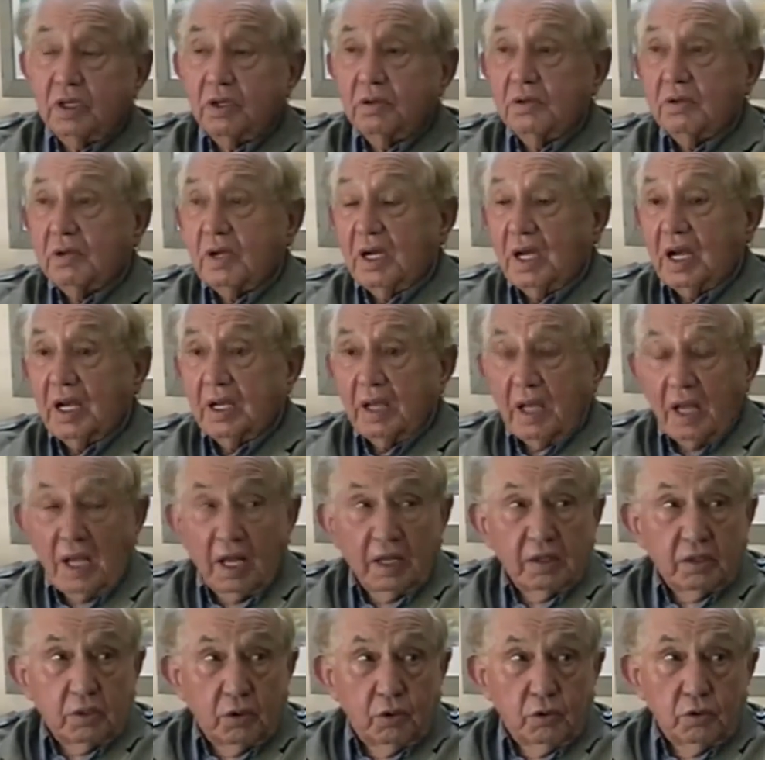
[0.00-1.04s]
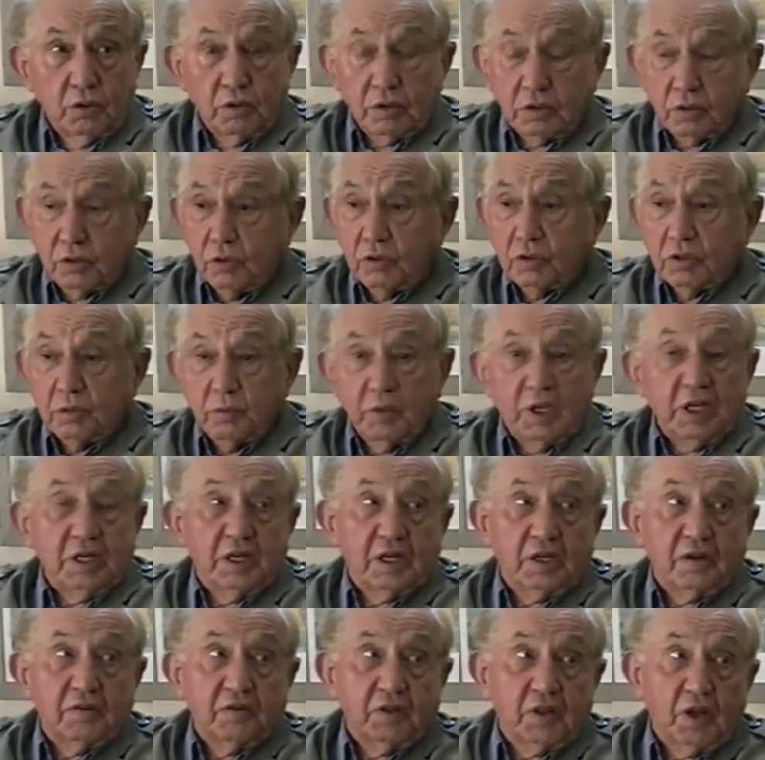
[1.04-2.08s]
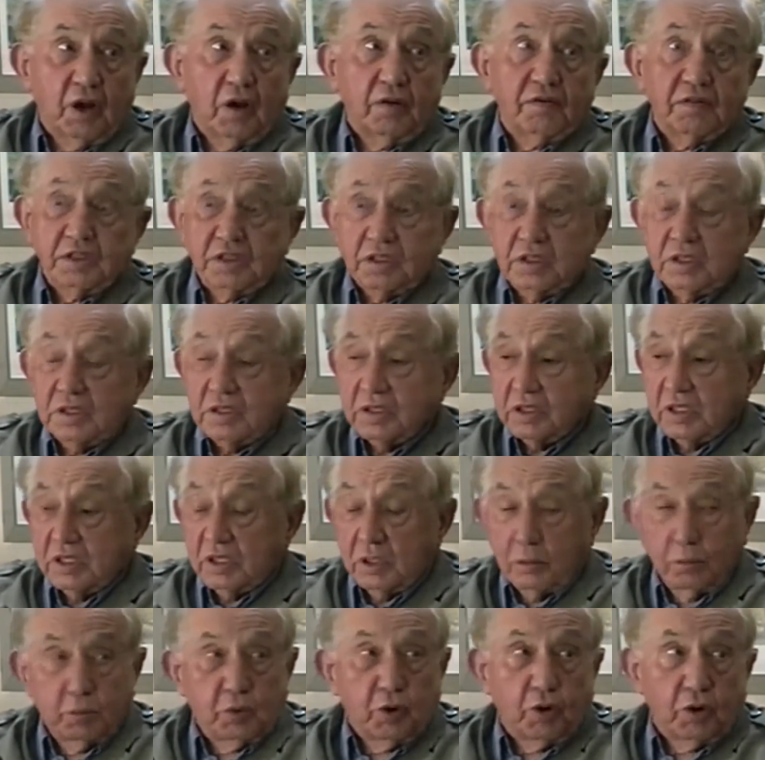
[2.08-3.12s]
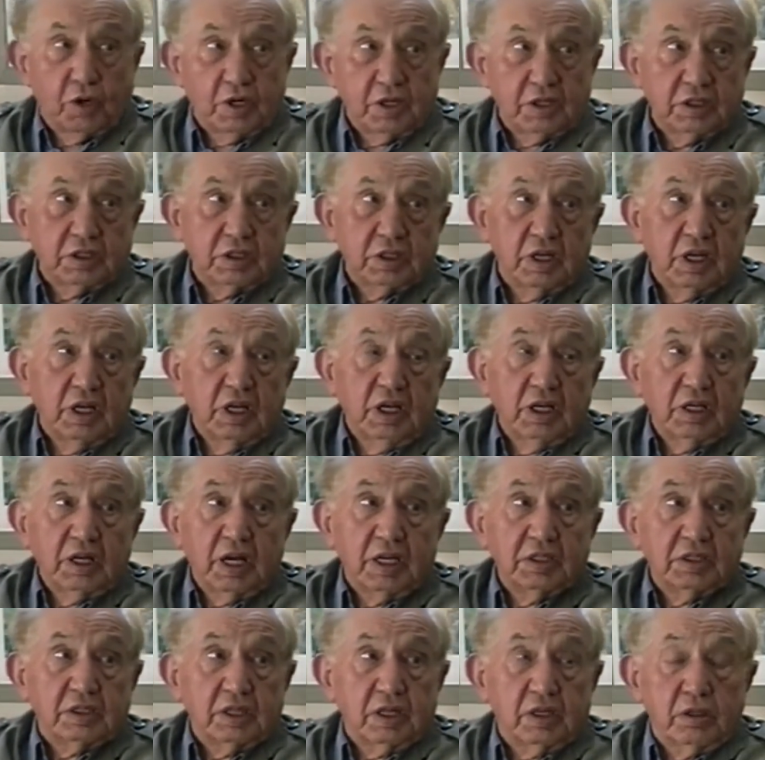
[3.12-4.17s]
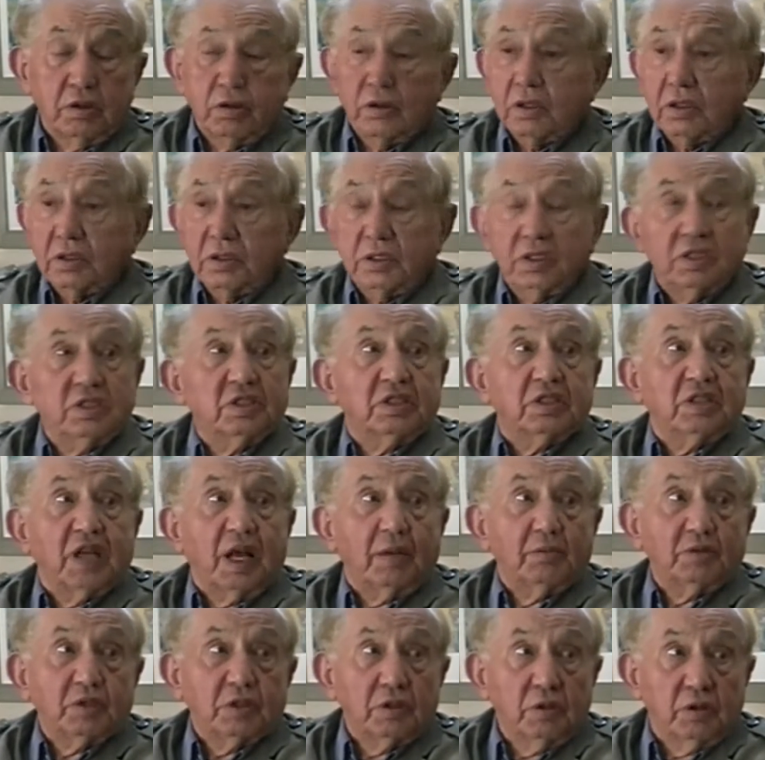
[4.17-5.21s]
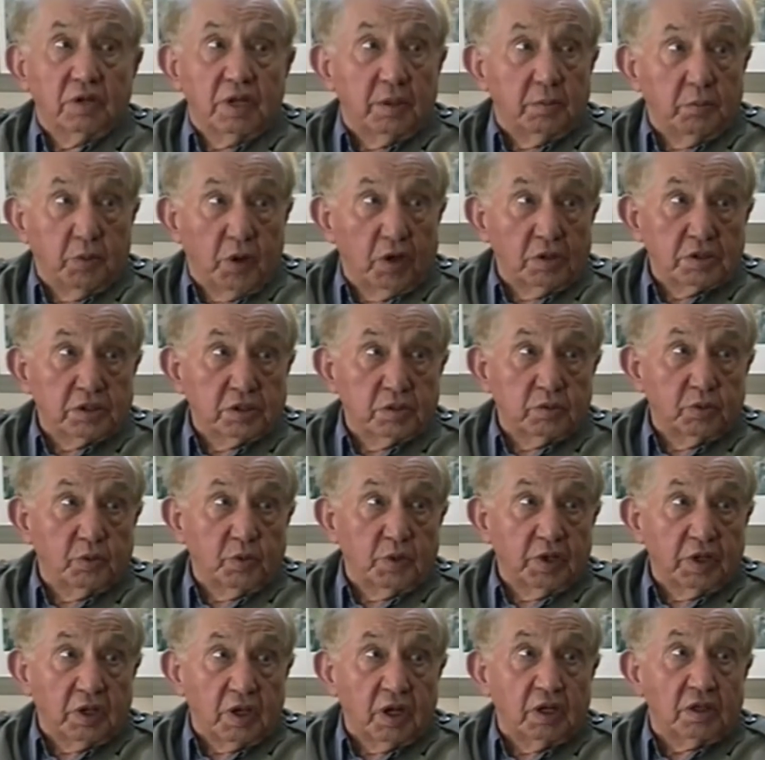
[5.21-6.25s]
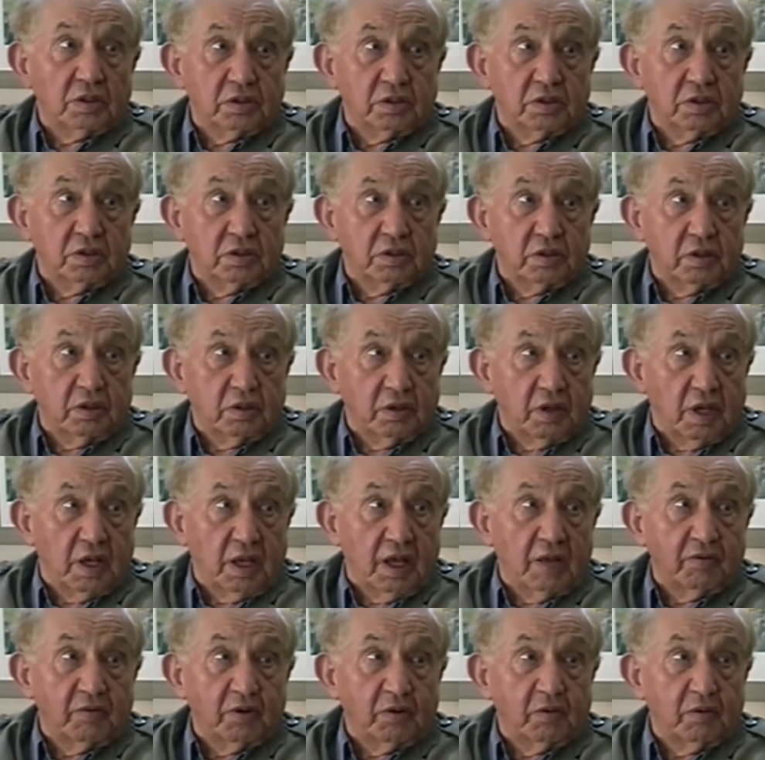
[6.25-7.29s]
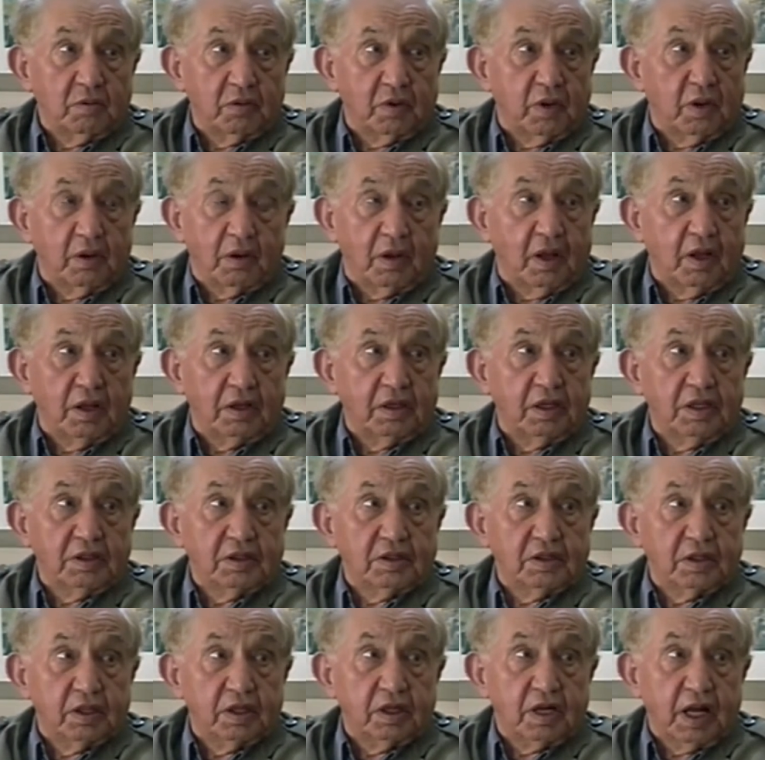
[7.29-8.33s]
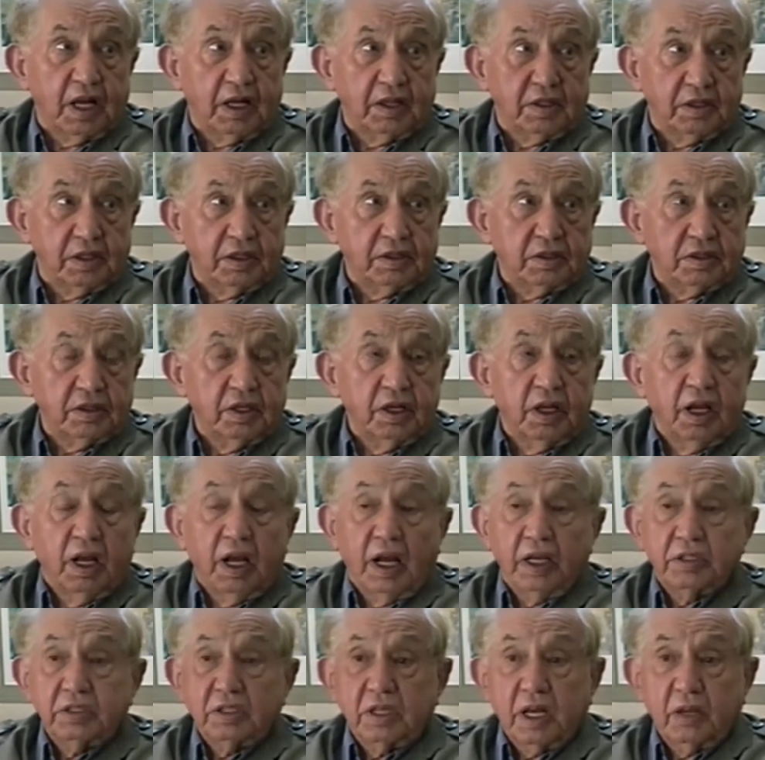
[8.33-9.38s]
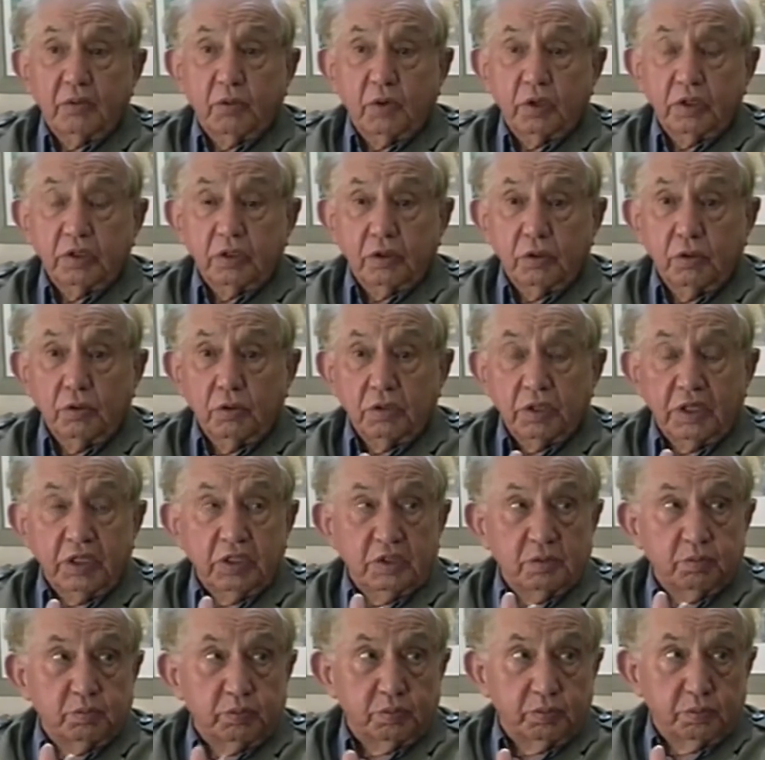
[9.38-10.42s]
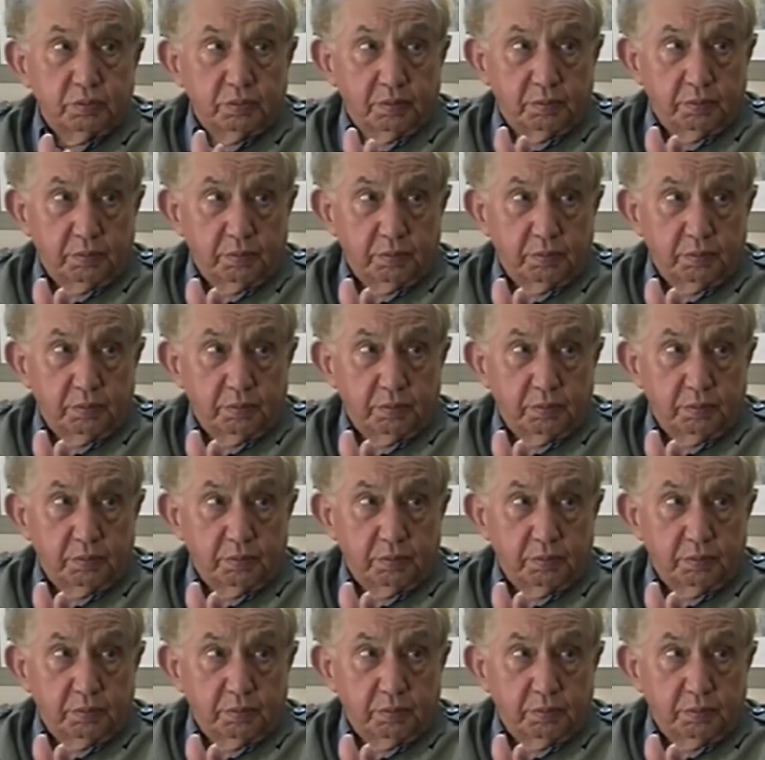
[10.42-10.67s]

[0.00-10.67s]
so I called a meeting of the officers and the boys, and I said, look, this is absolutely impossible. We can't have an incident like this. I said, I want all these